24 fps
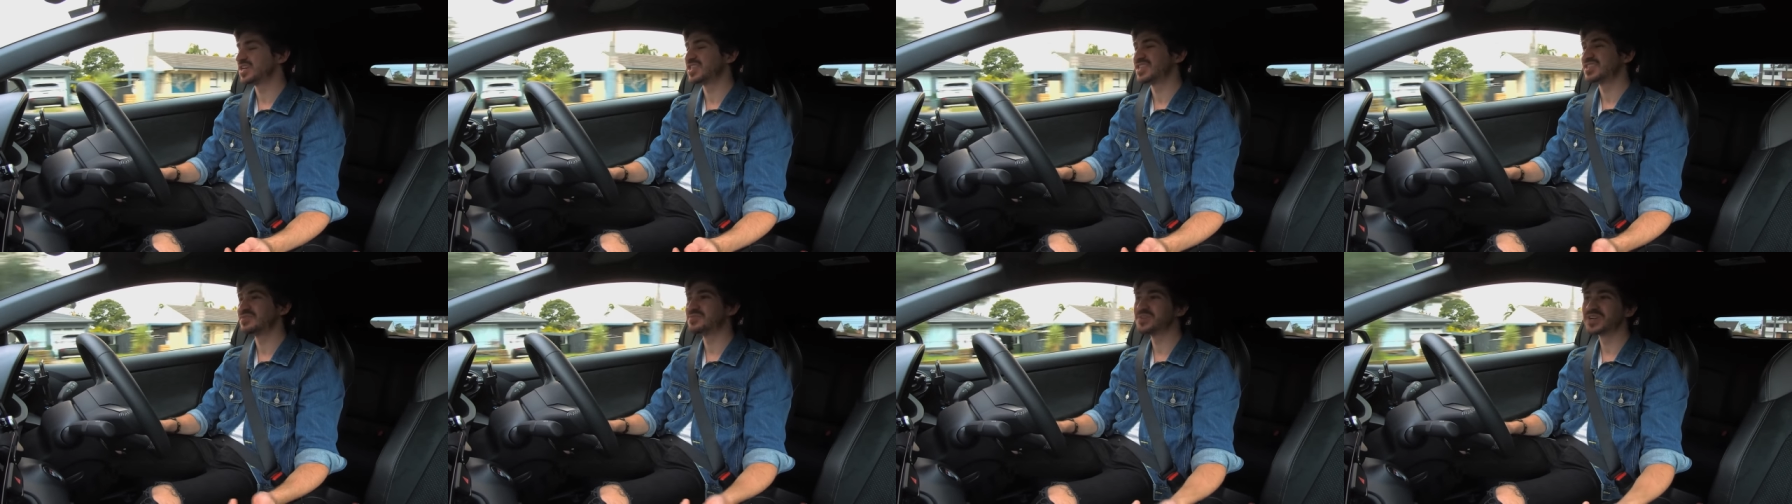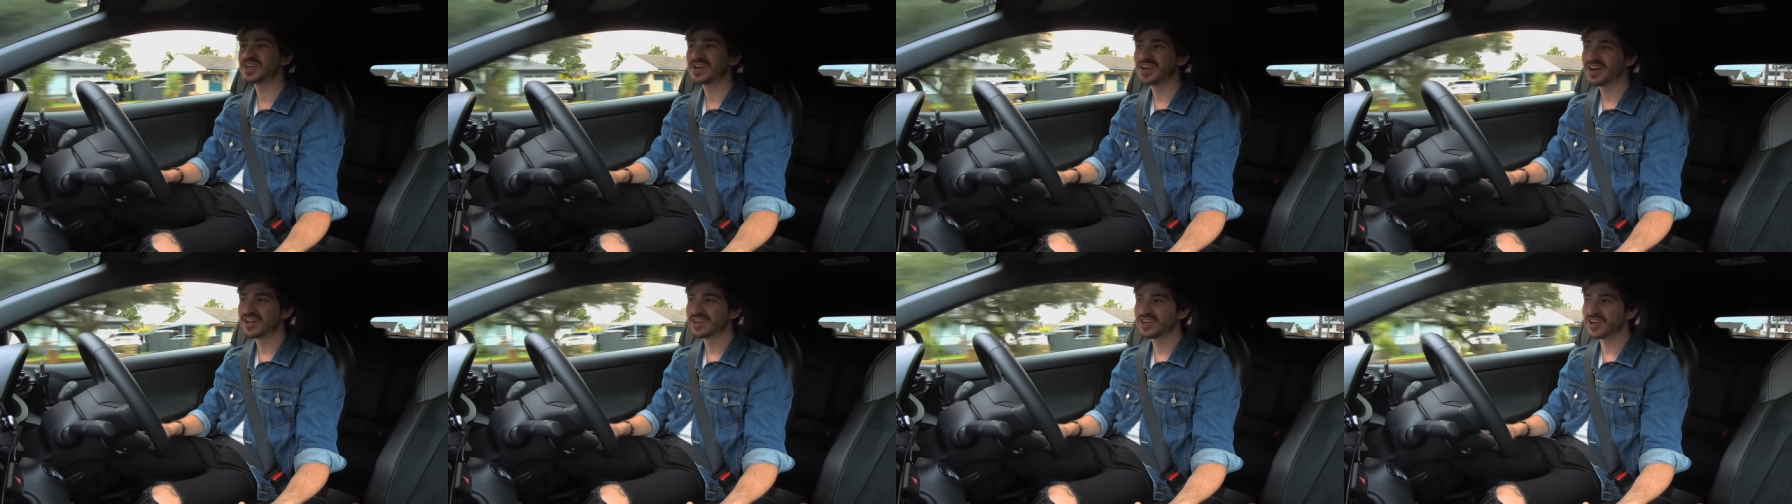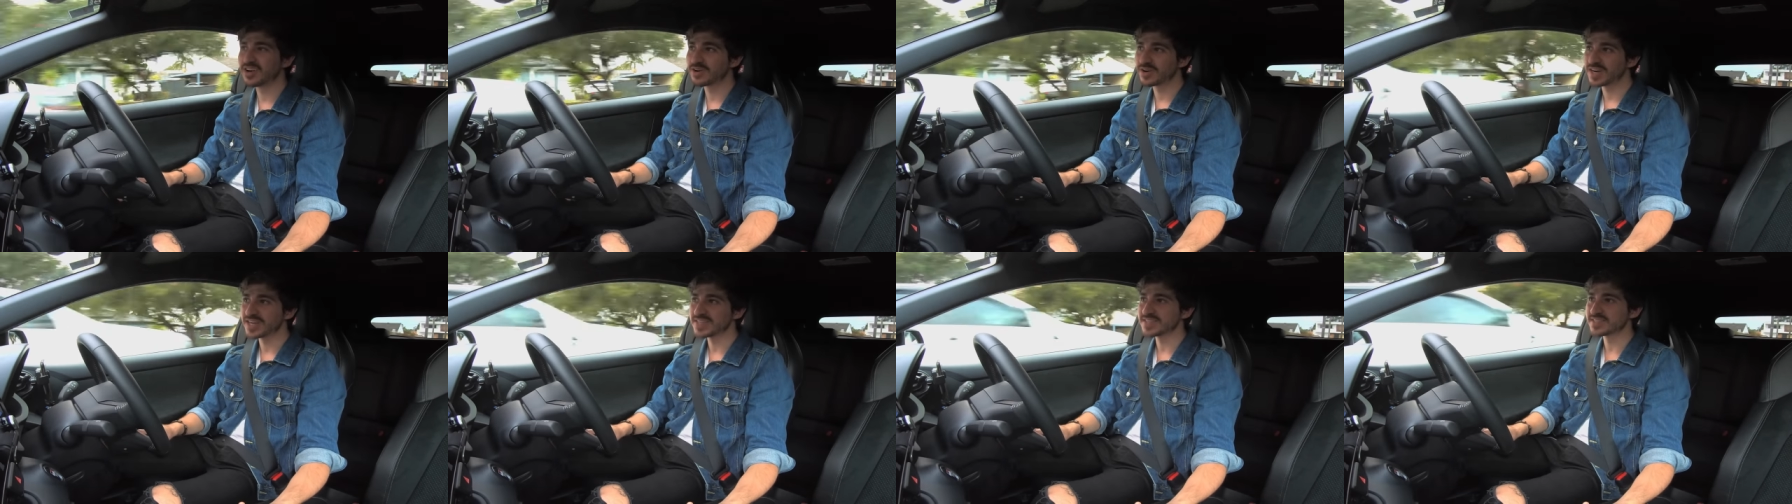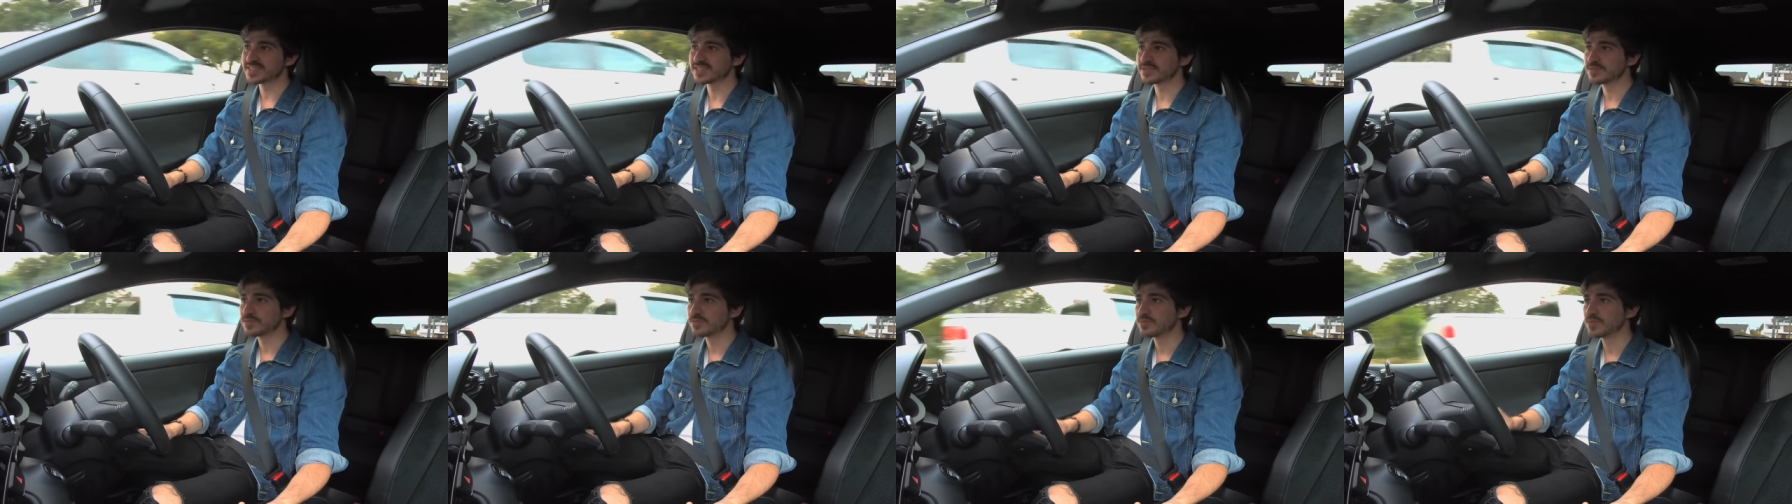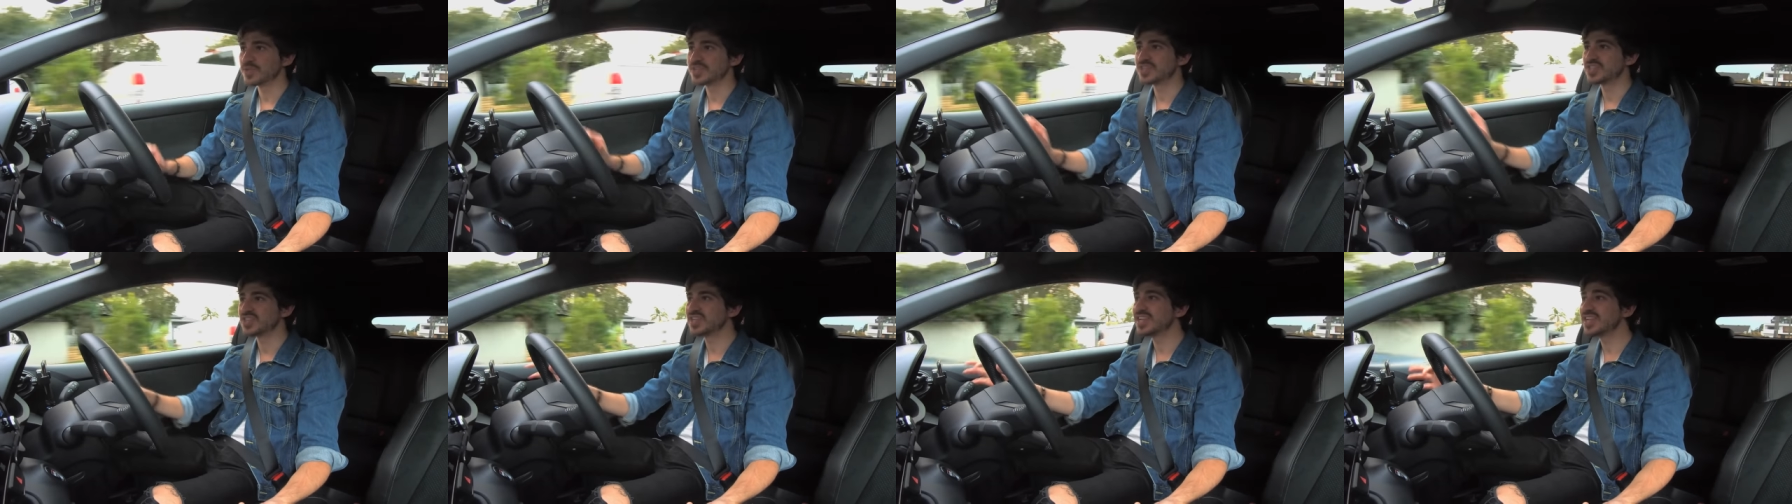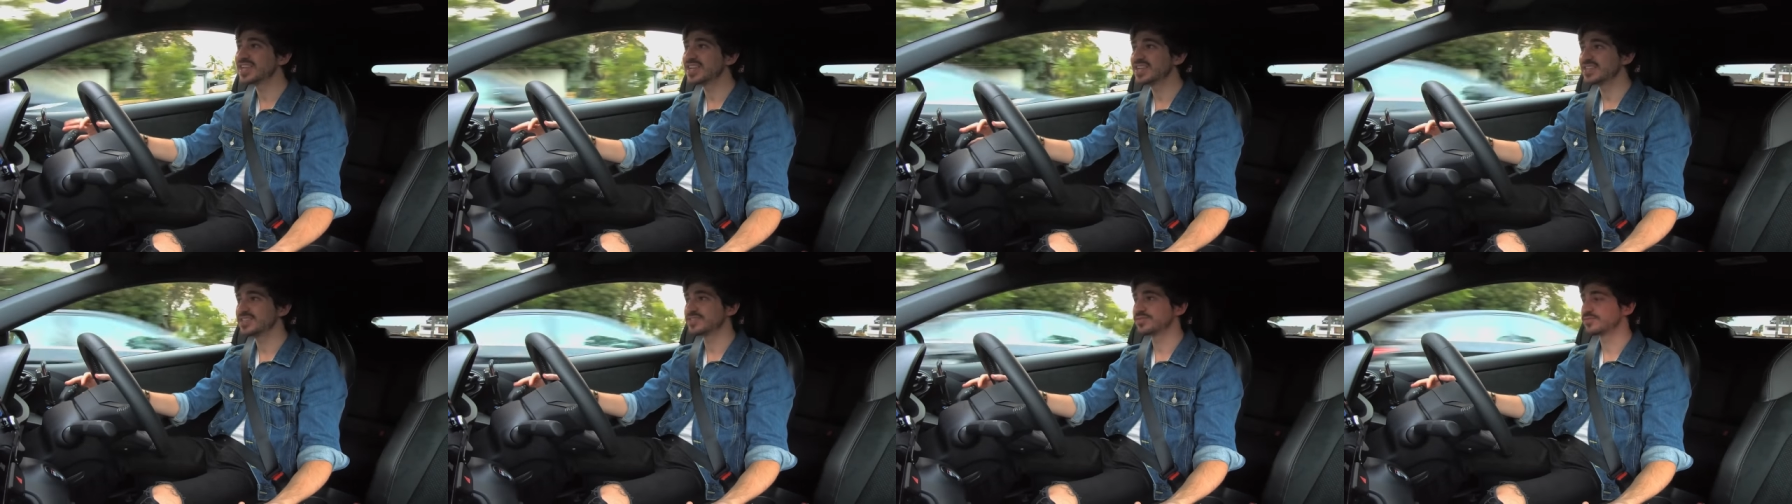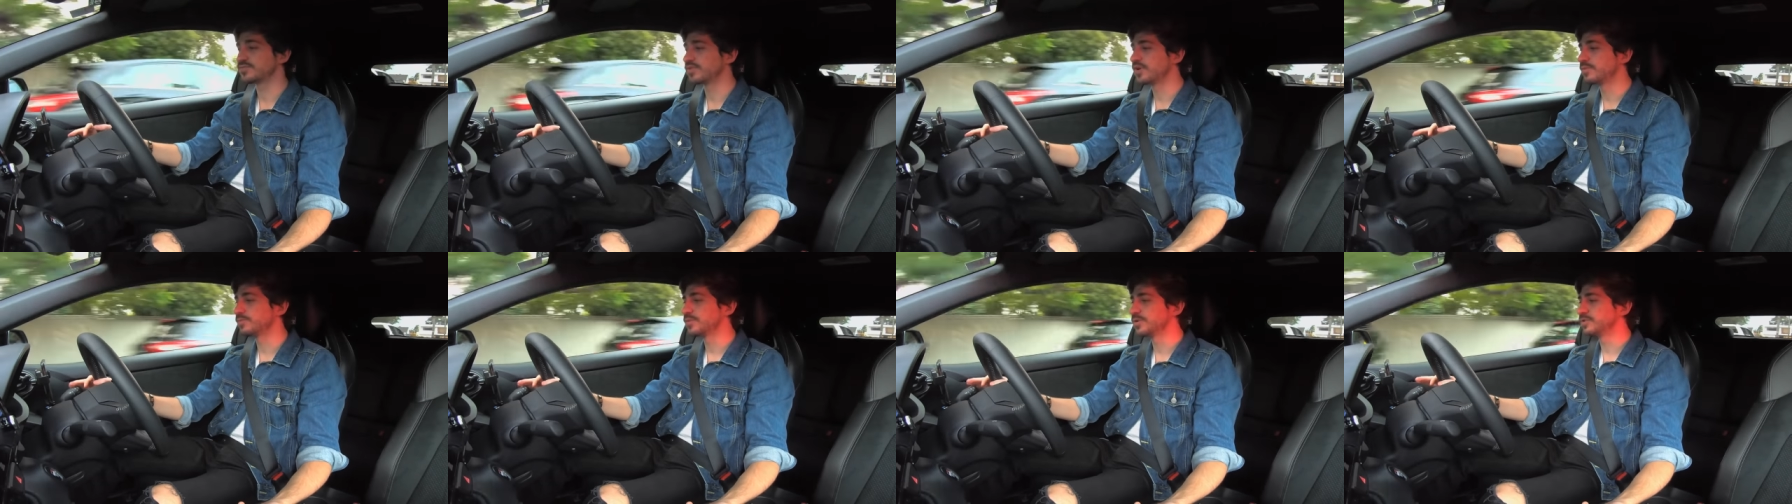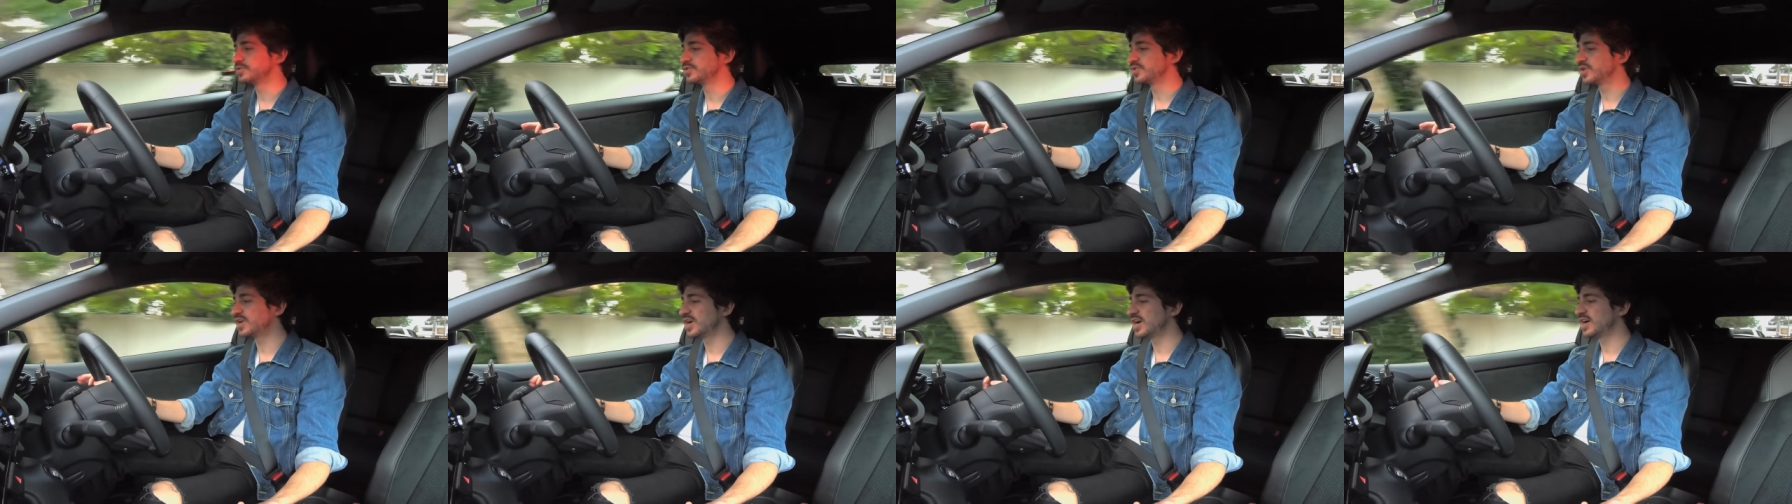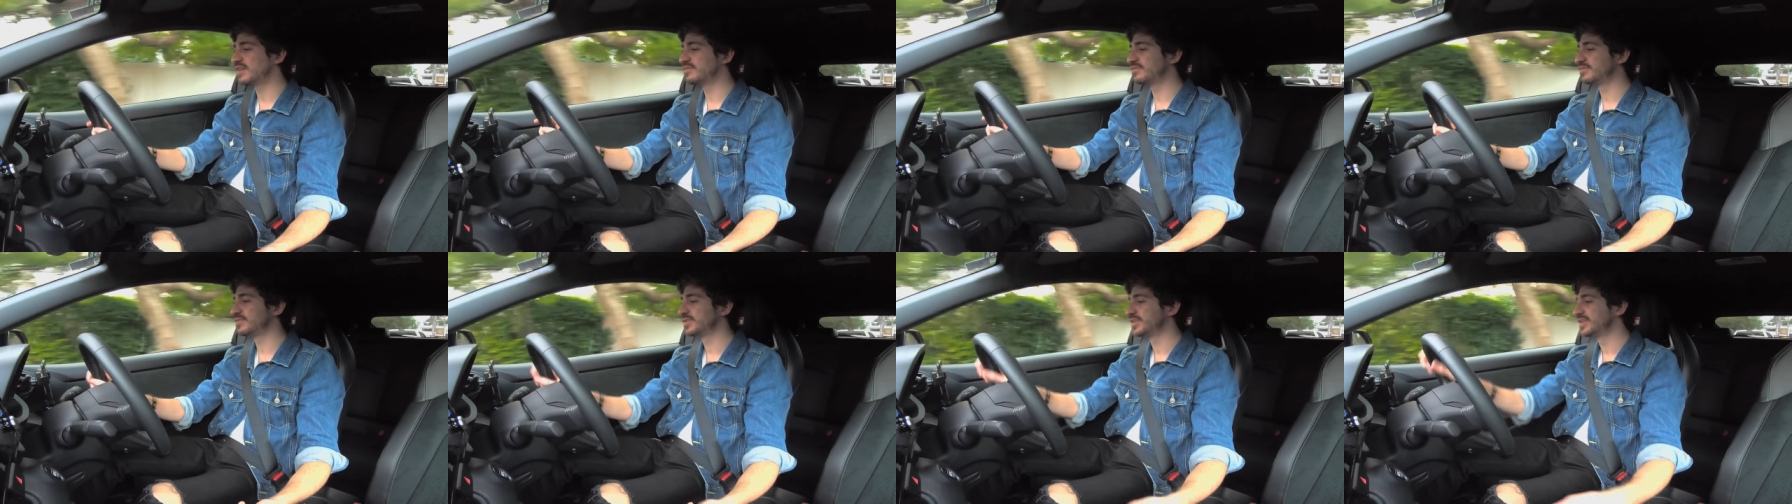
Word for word: The Megane RS, which is front-wheel drive,